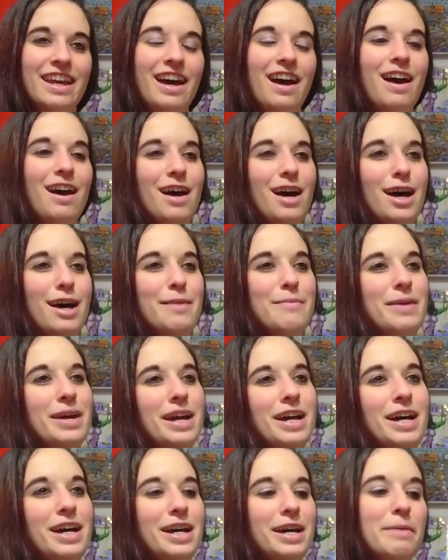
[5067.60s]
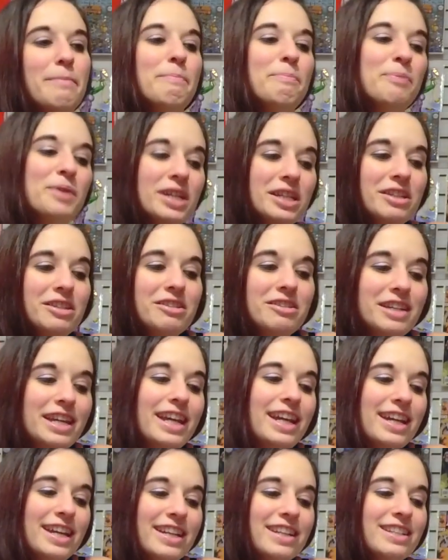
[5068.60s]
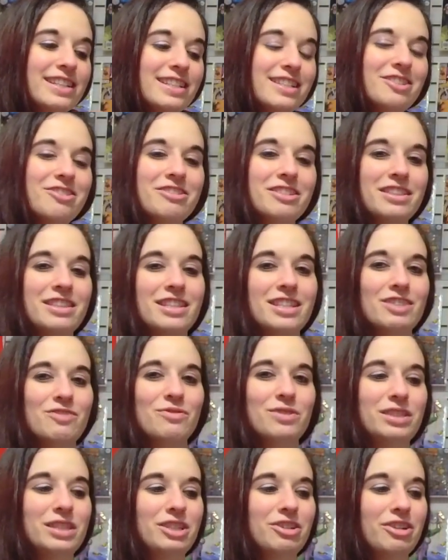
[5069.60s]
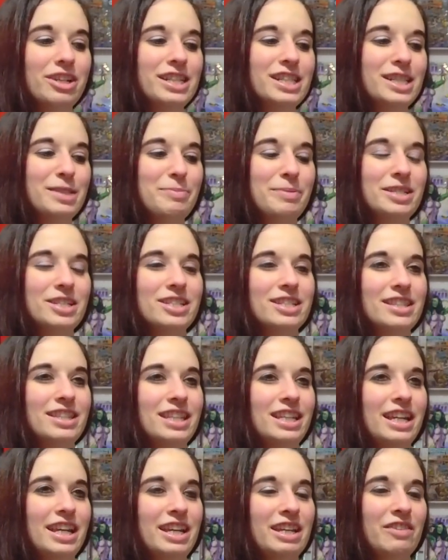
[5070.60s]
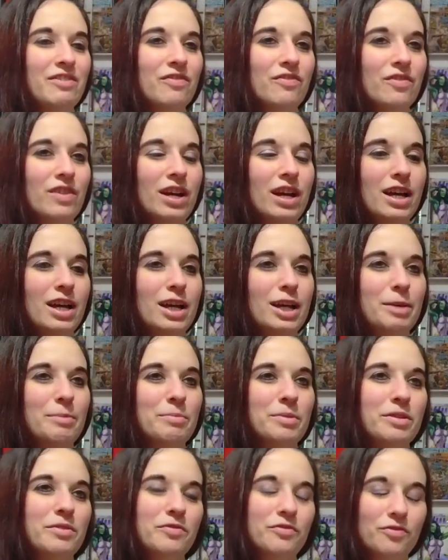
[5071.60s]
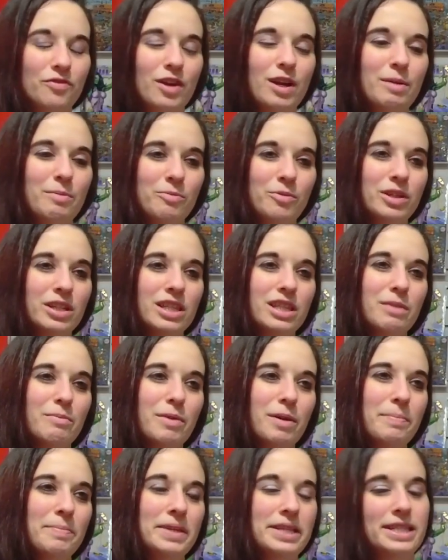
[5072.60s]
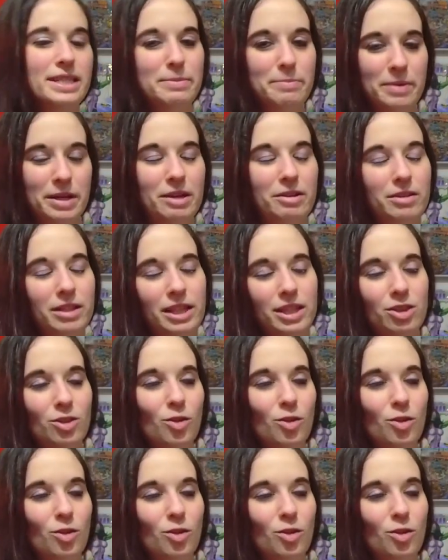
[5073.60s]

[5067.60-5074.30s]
But you can, because then you get this really great speech at the end from one of the Muppets about like